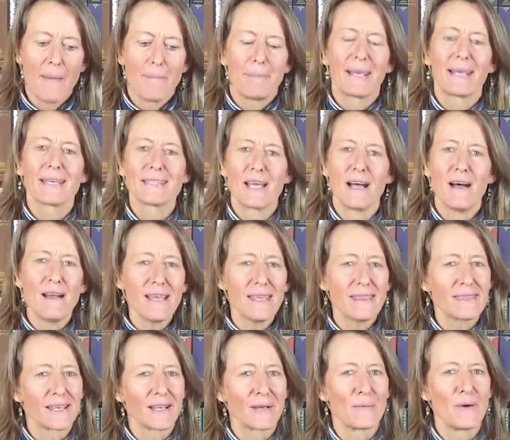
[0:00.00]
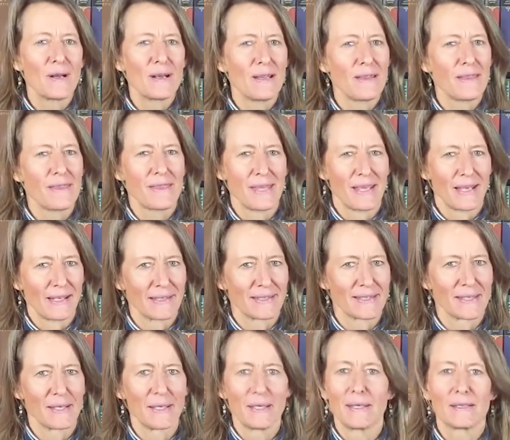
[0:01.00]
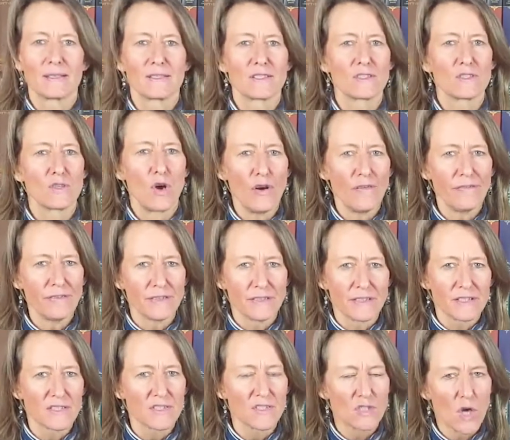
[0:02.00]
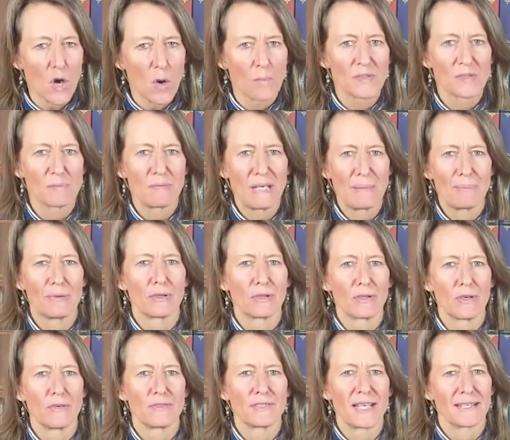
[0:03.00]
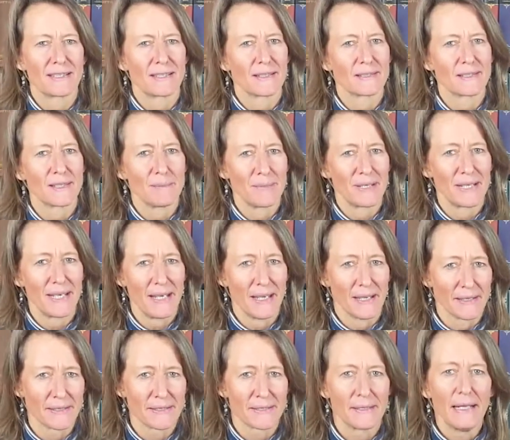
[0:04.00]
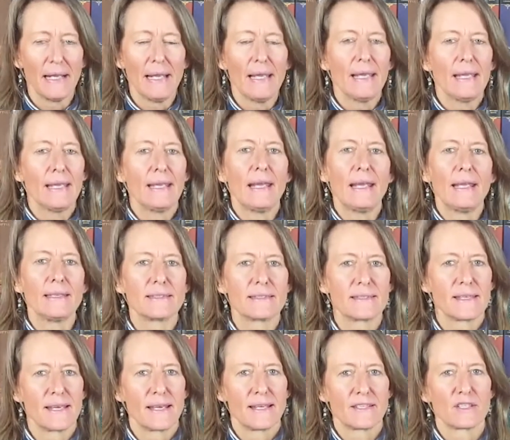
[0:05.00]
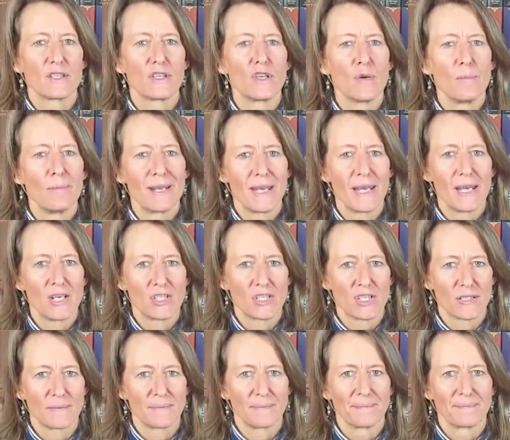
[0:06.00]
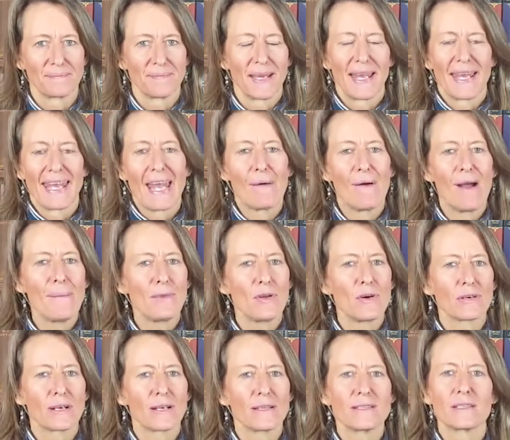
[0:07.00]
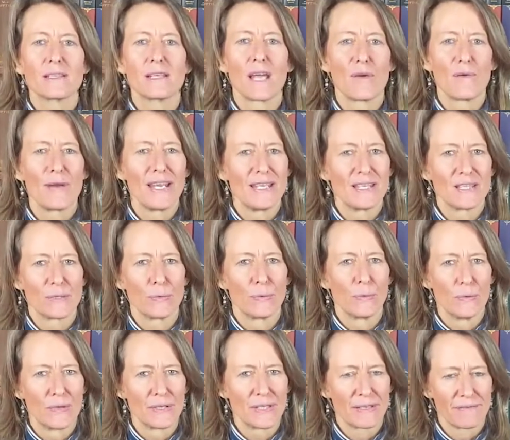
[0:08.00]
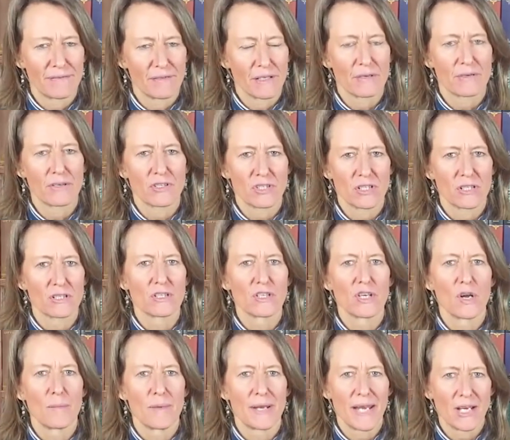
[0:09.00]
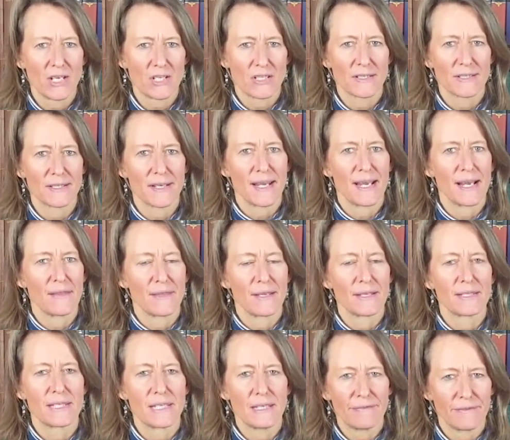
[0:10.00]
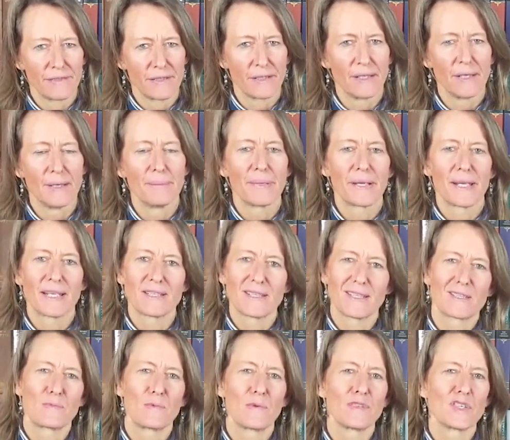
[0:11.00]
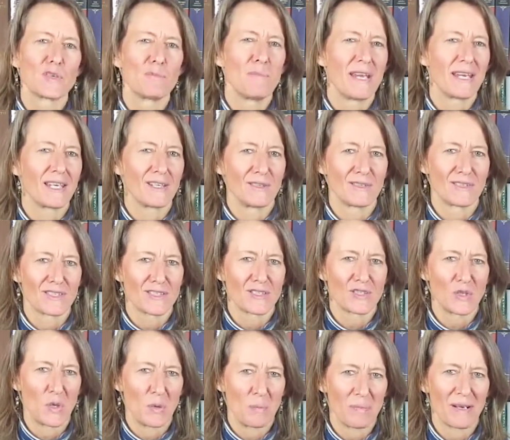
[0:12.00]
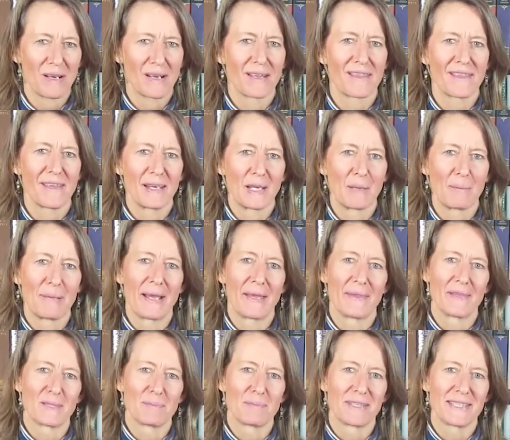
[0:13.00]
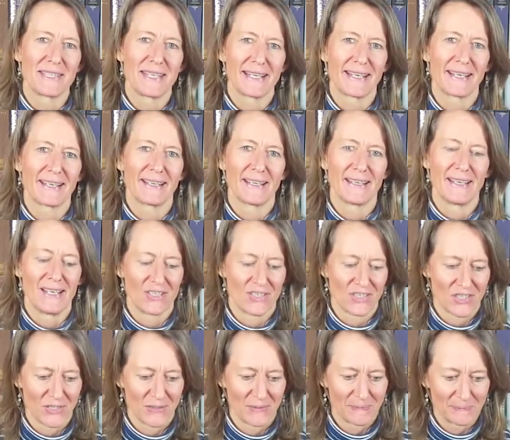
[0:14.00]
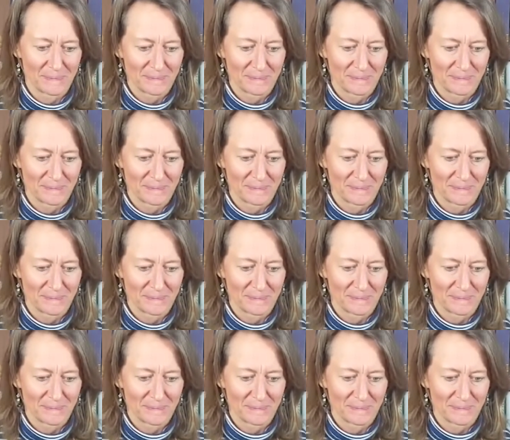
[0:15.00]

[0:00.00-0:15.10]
because I think one of the things that often stops people contacting somebody else is their denomination. Now, I'm not going to go into all the different Christian denominations and how they differ, but I just want to make you stop and think about this particular issue.